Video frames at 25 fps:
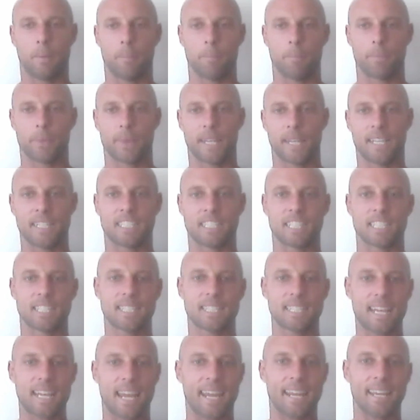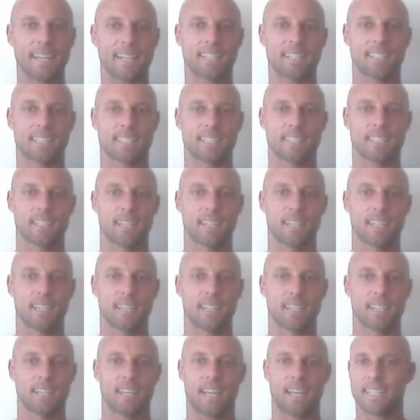It just
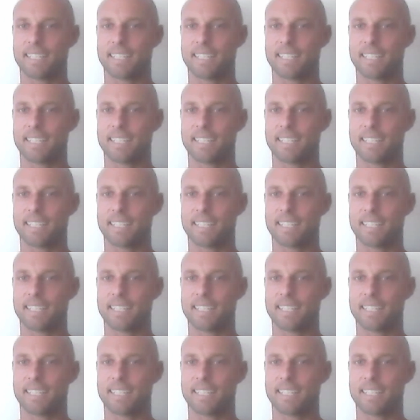takes